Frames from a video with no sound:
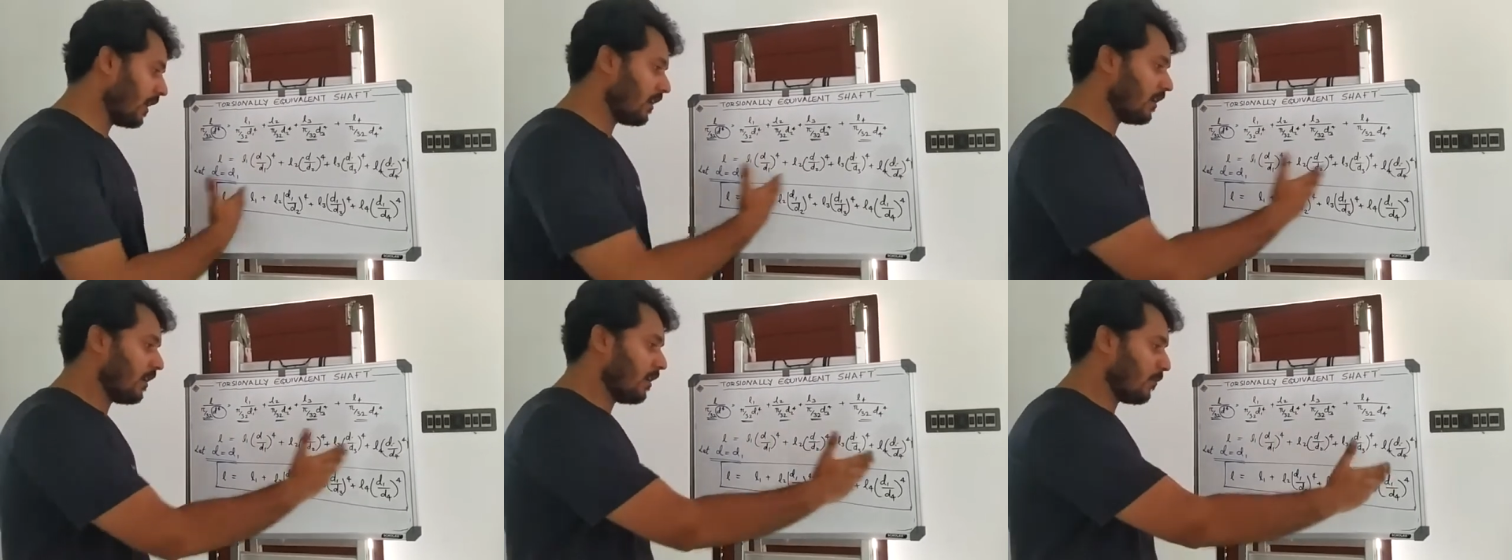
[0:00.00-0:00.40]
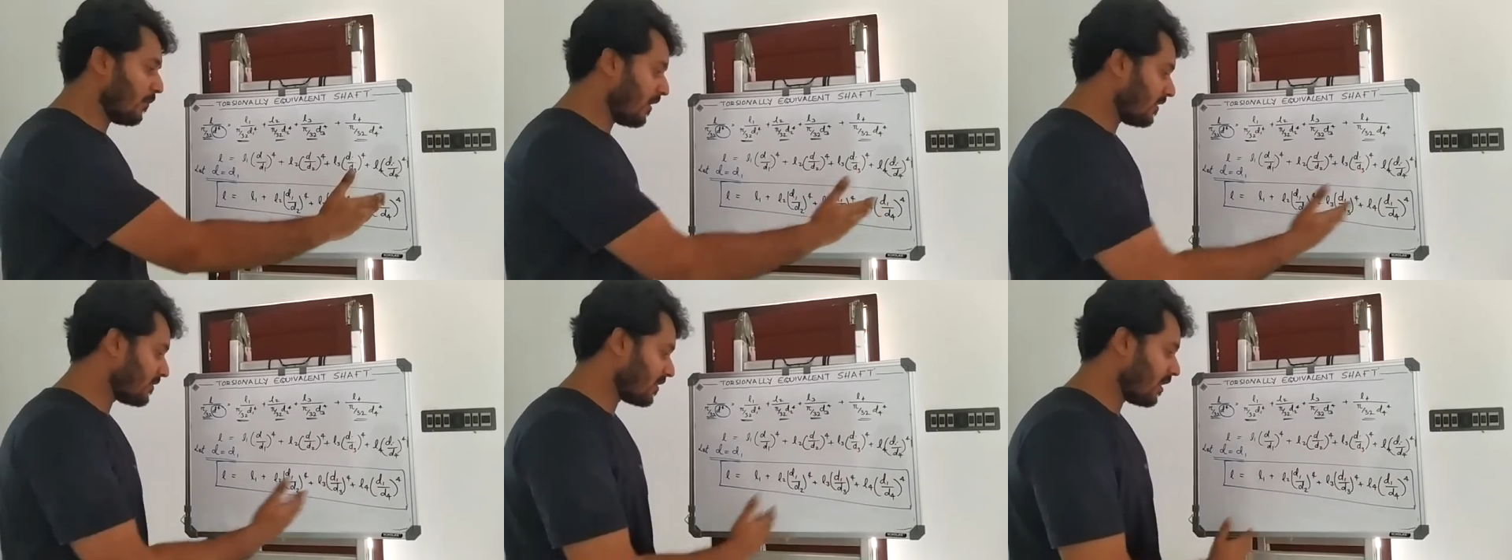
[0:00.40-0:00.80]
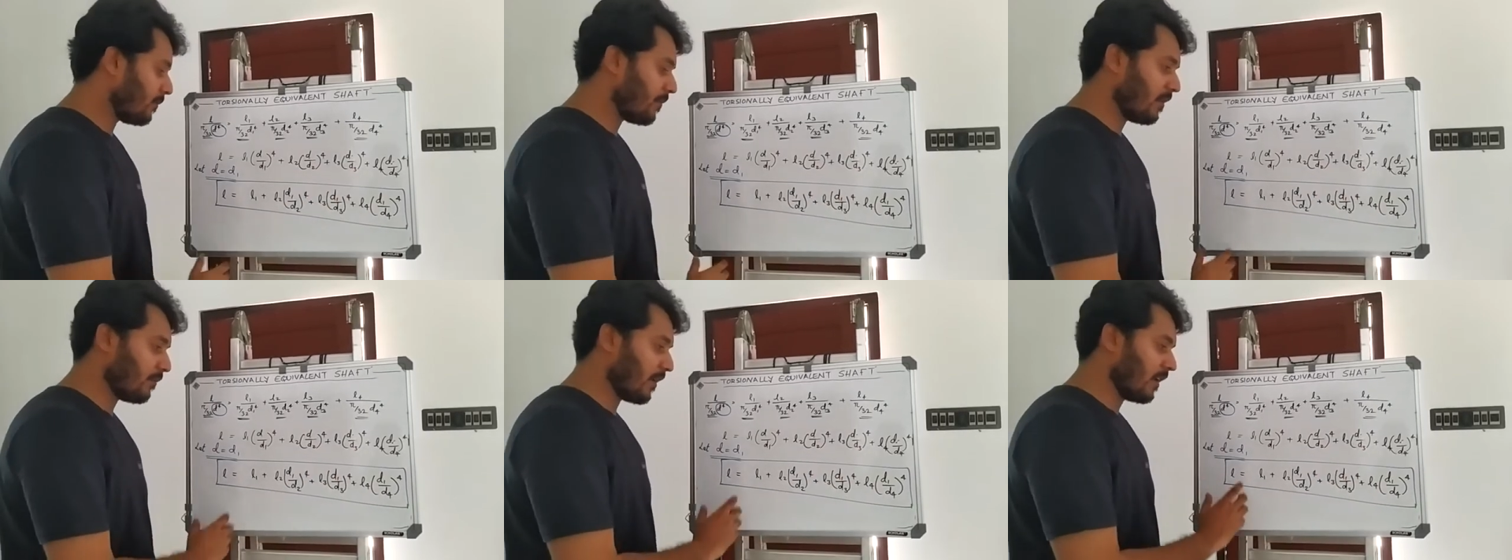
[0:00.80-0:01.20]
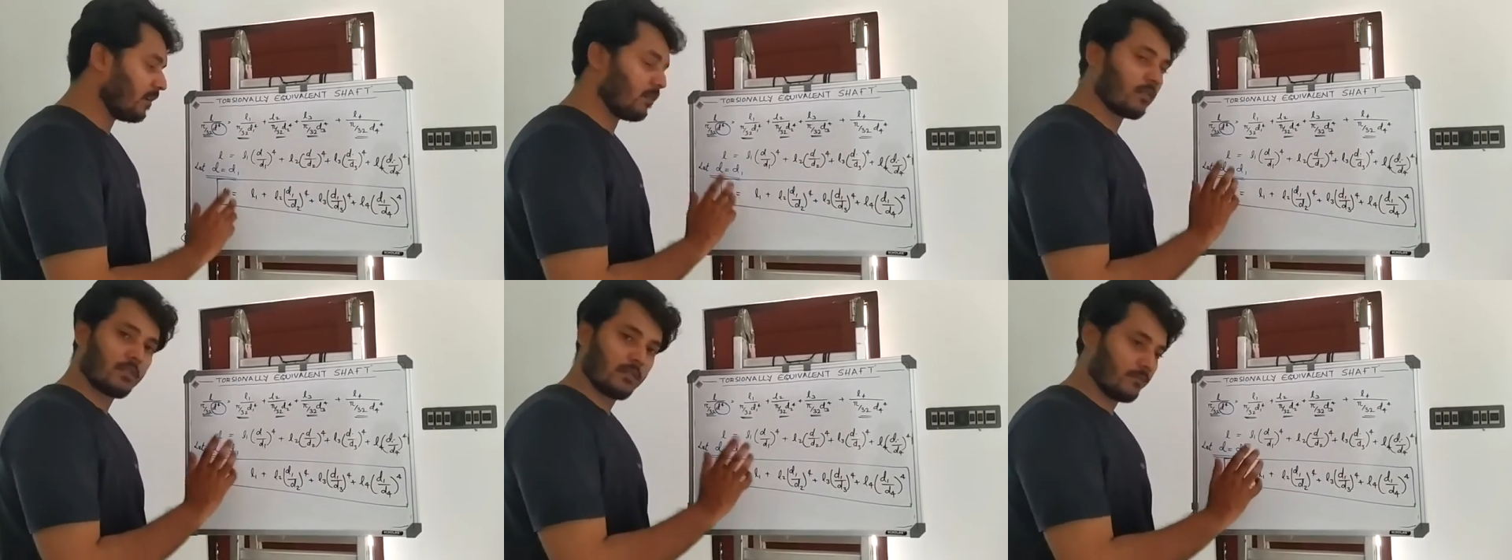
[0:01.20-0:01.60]
and please keep in
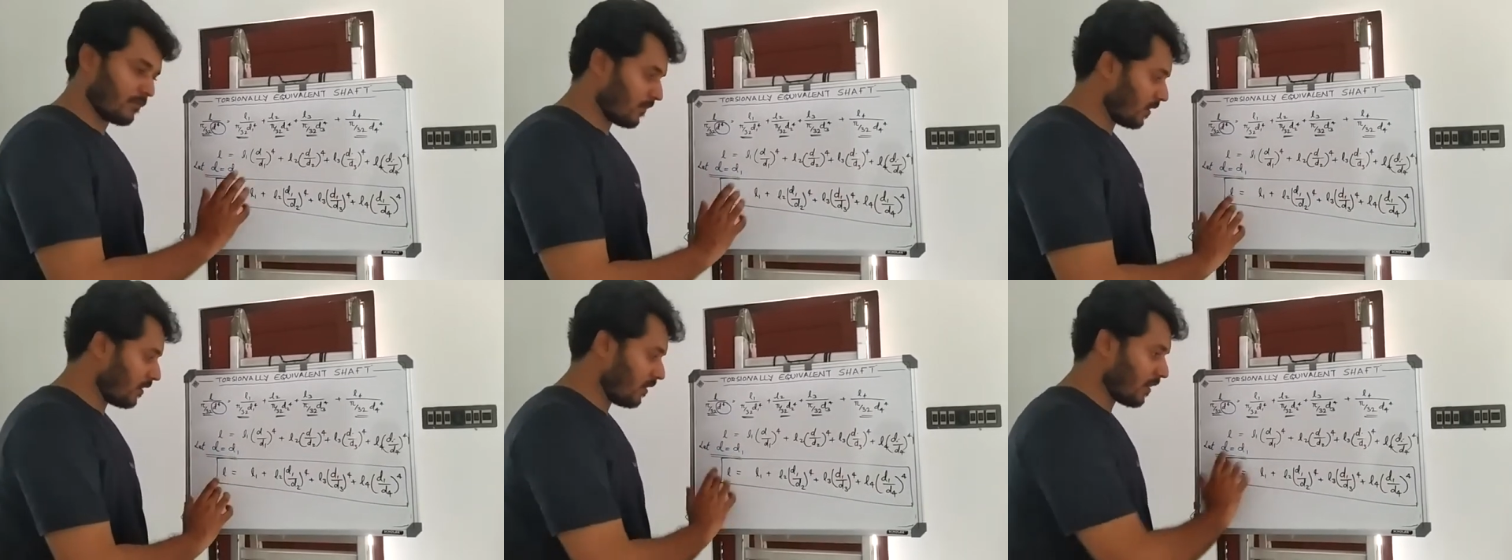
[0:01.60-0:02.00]
mind or